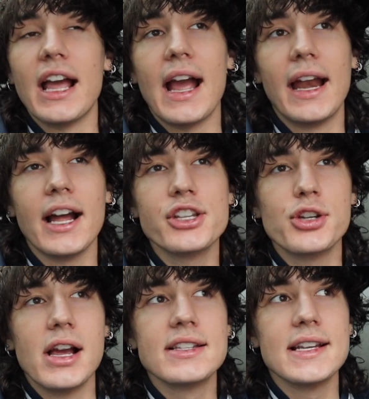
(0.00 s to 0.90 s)
I kind of got
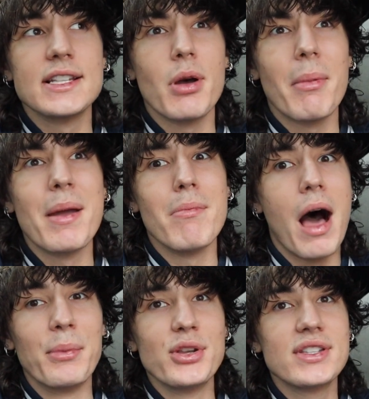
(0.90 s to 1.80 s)
stressed, is what my
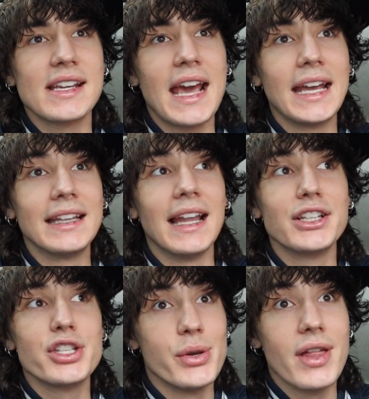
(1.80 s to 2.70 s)
mom used to get in
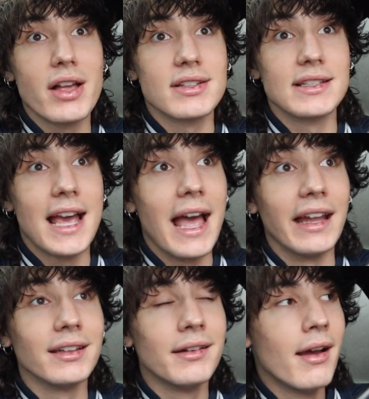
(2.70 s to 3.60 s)
like
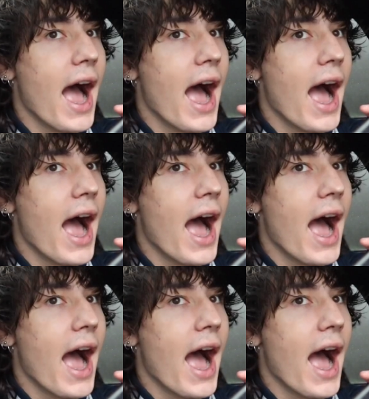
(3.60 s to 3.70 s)
2010.